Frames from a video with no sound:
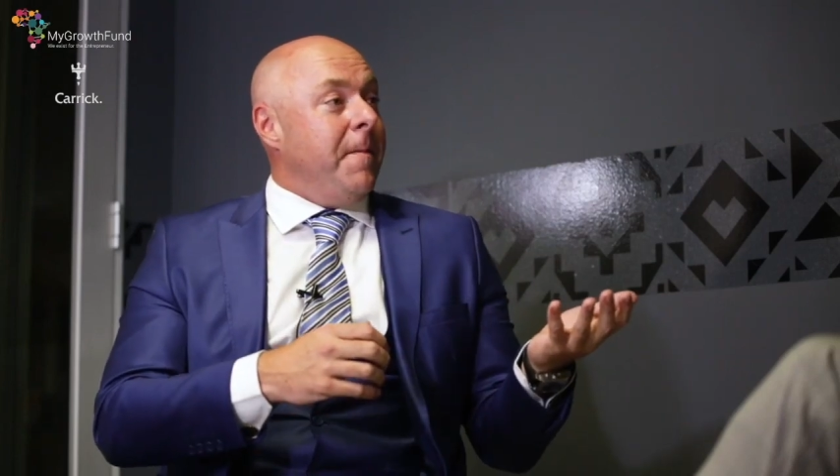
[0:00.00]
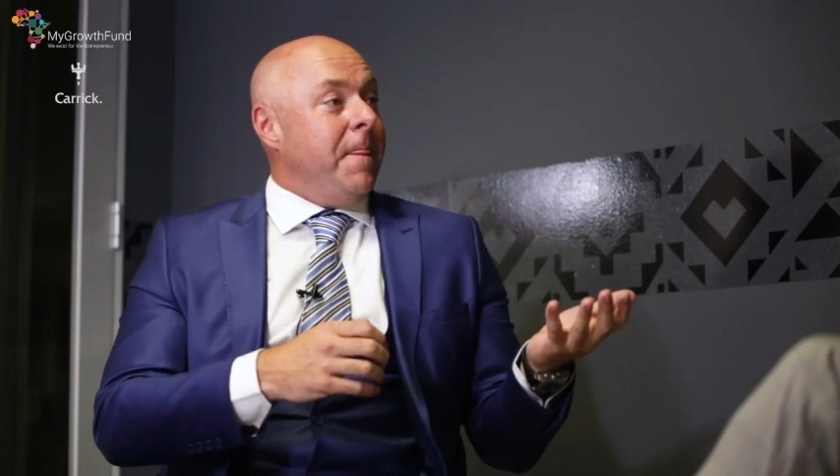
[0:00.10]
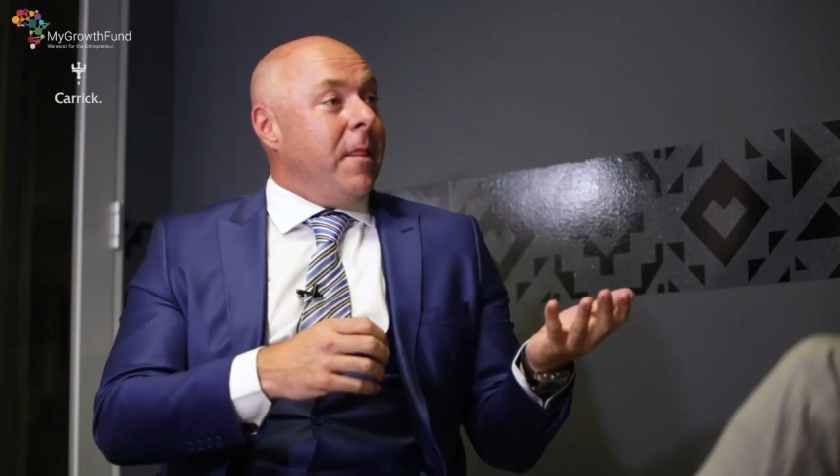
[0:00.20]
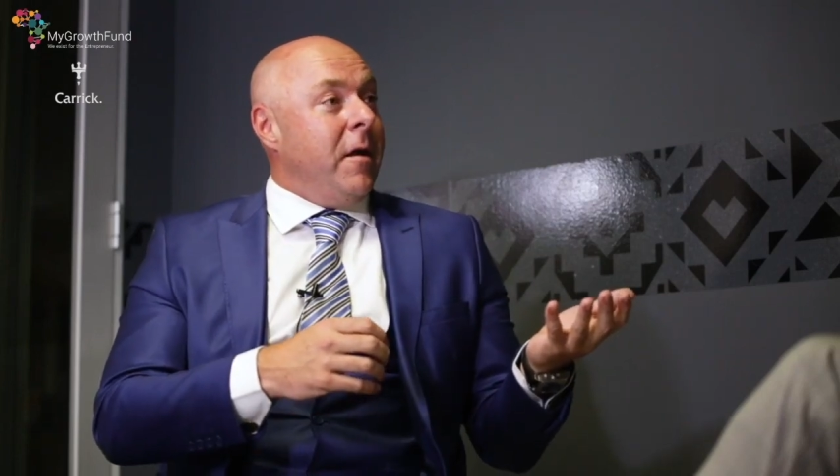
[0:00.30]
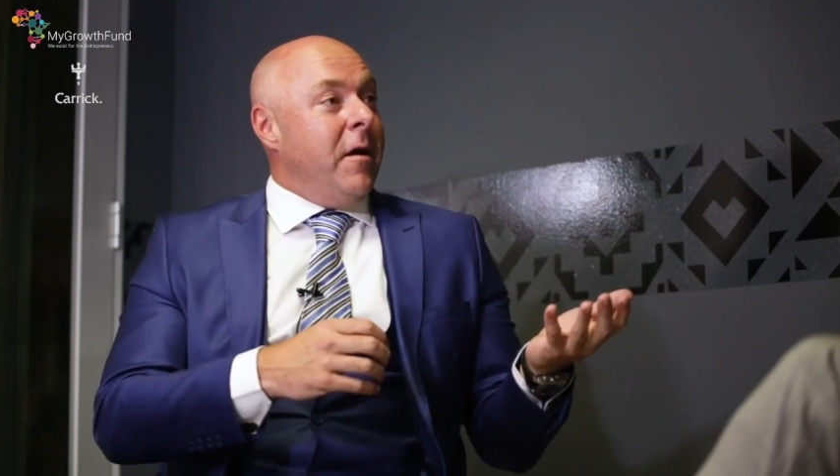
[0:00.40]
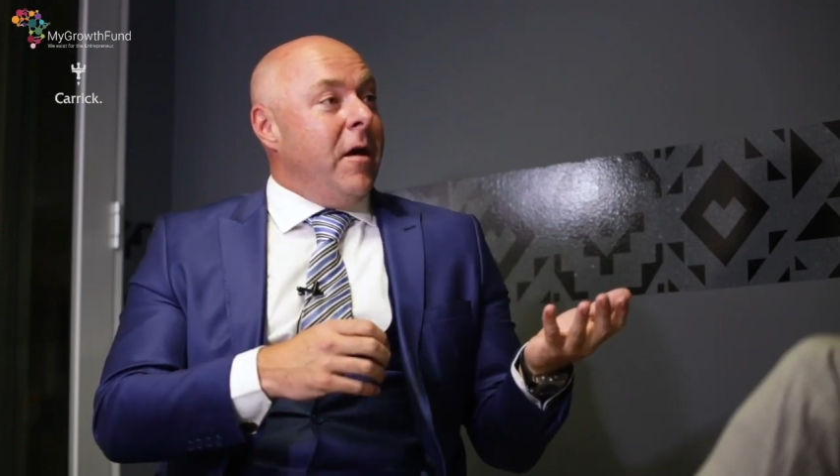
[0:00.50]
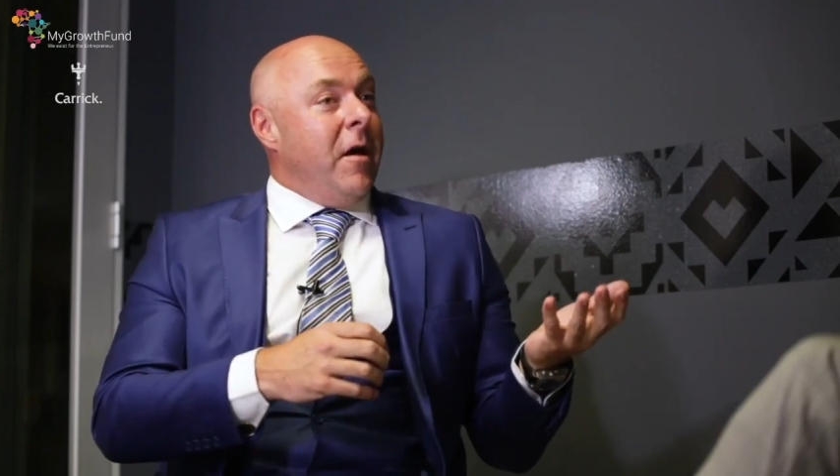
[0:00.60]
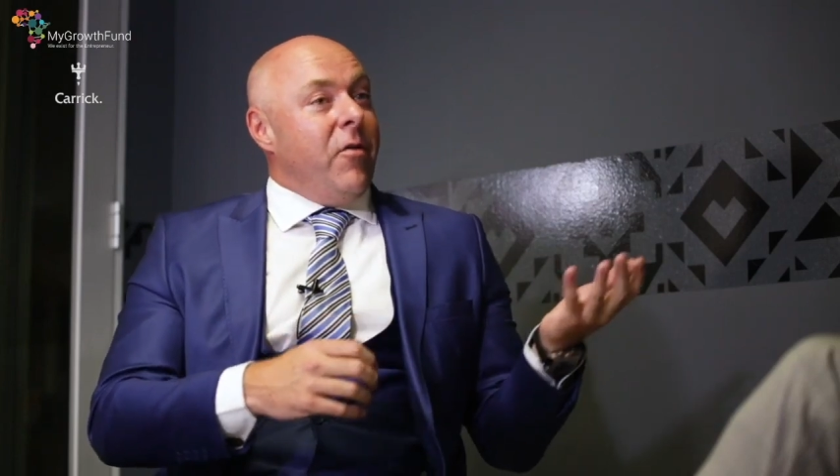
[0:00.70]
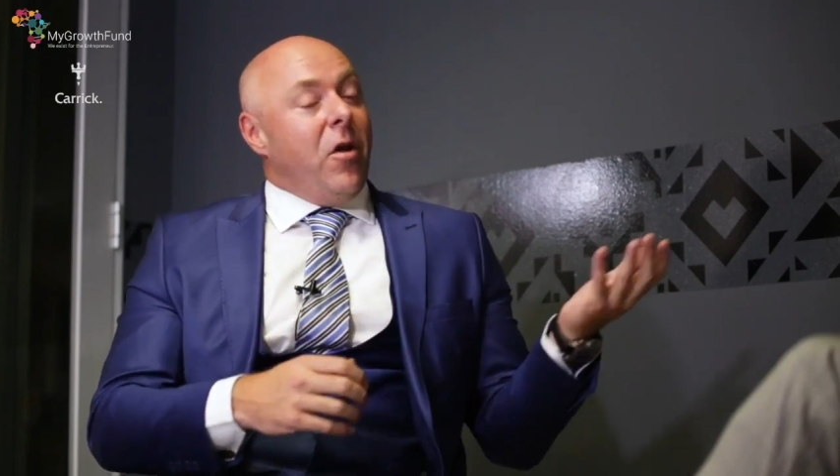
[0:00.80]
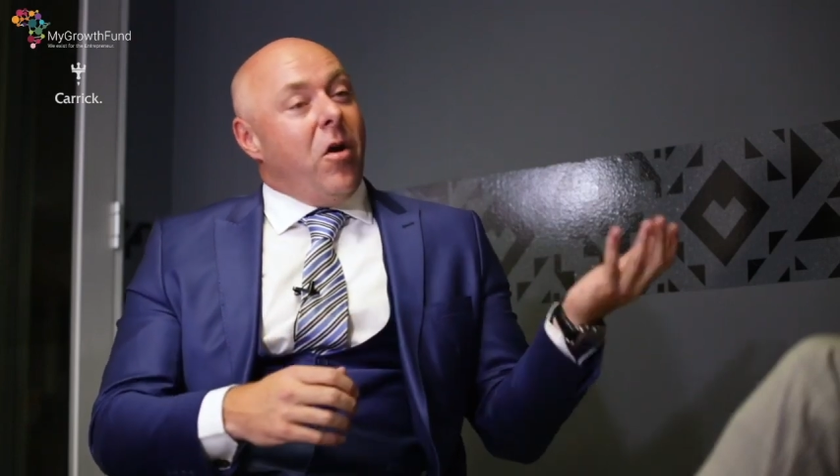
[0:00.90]
Right,
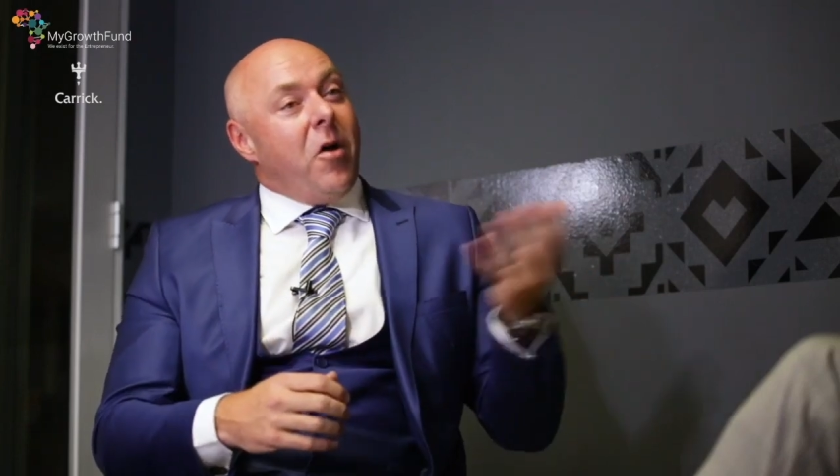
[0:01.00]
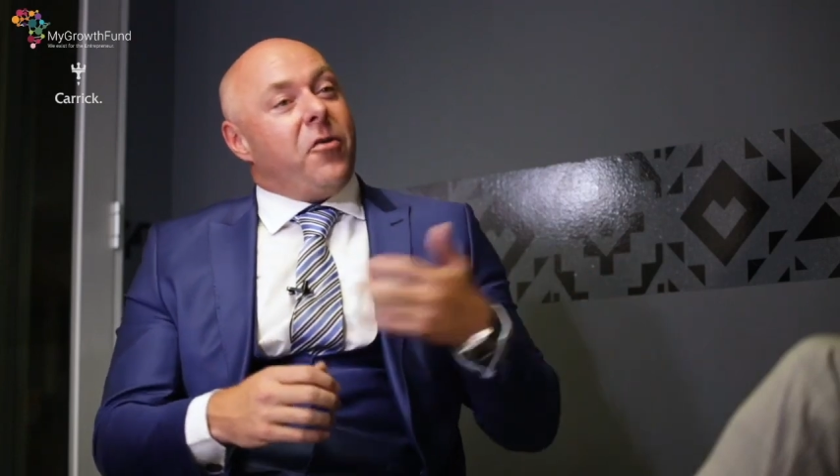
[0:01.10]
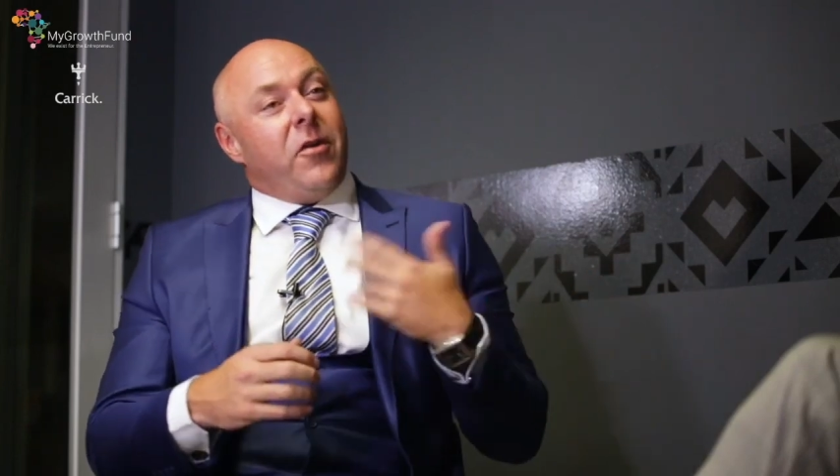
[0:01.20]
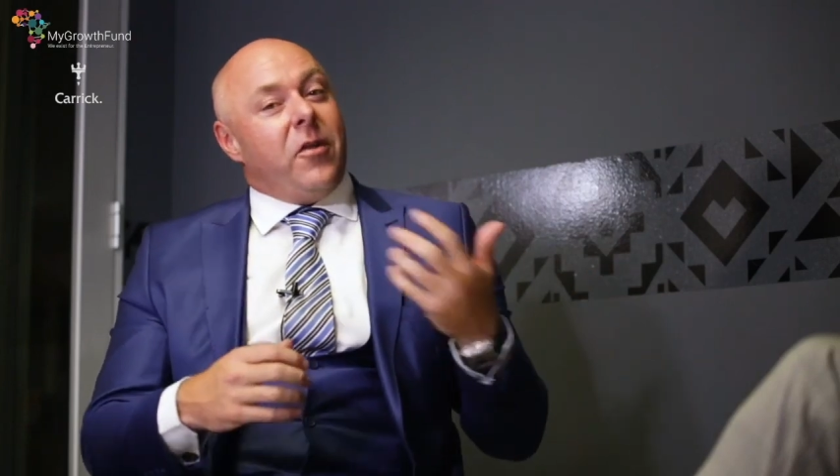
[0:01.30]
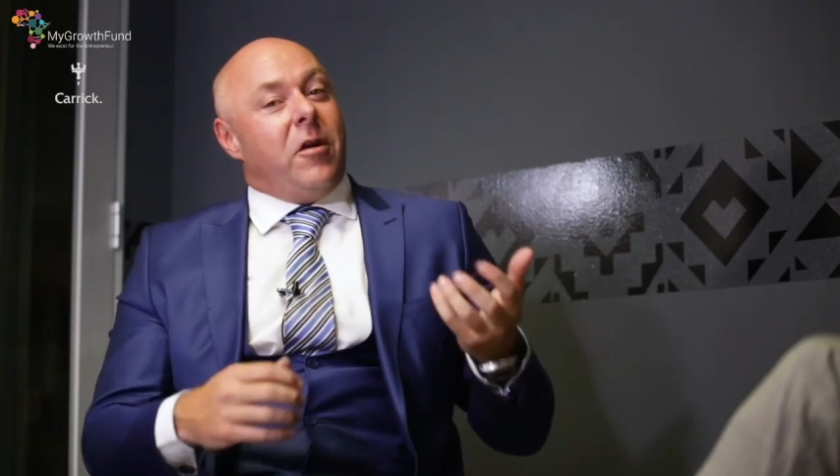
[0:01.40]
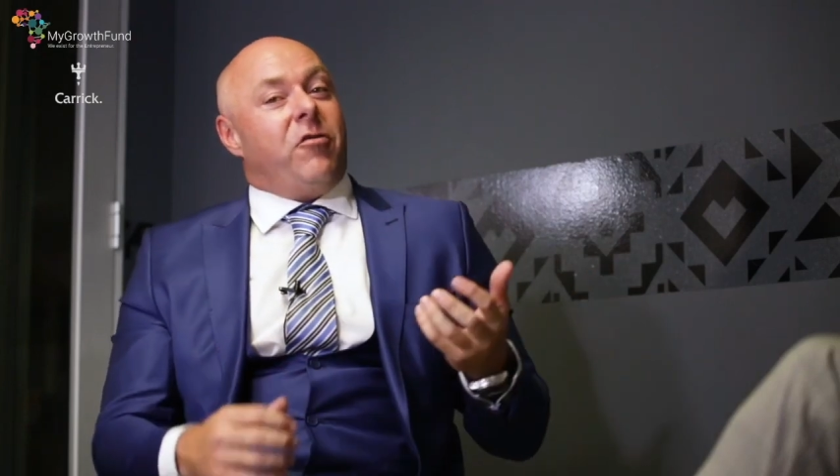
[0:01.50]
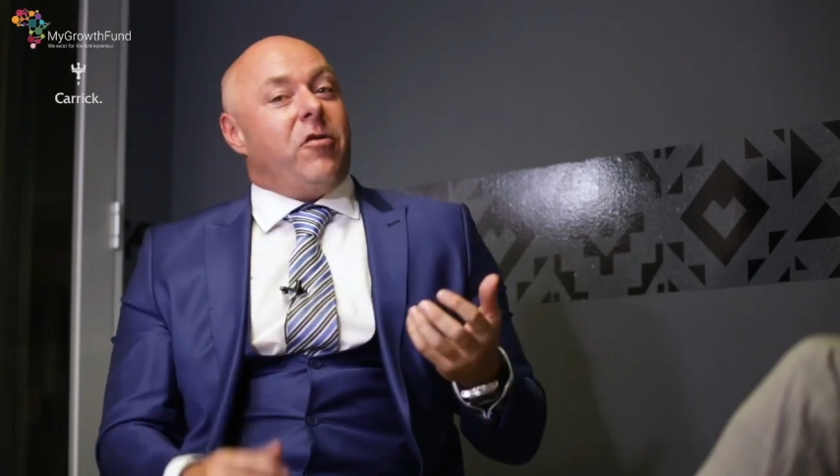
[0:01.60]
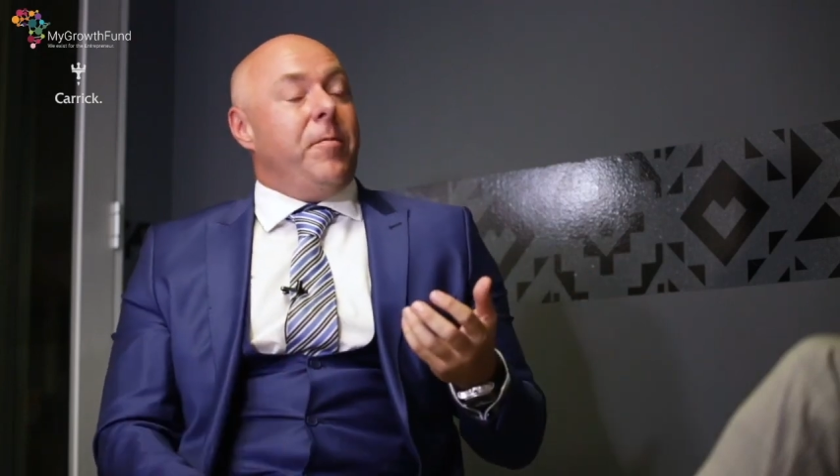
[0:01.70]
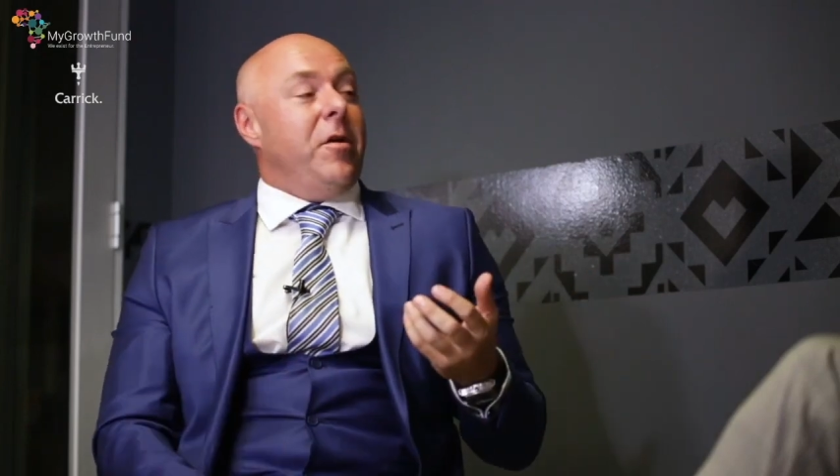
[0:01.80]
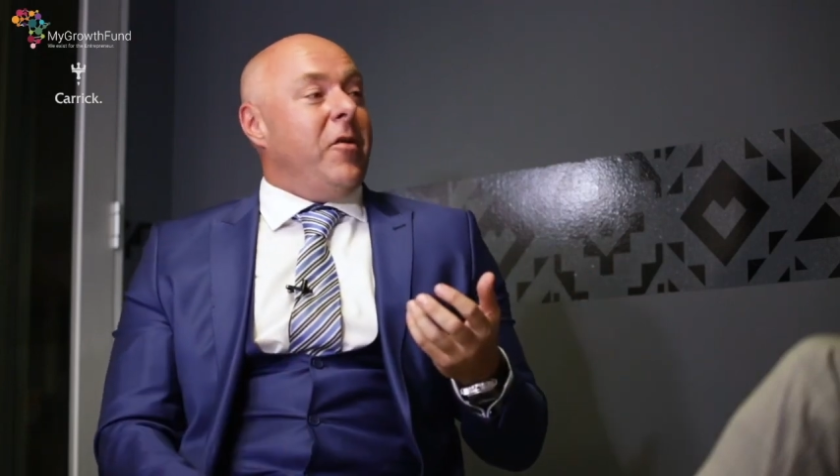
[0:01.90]
right. The last thing that an entrepreneur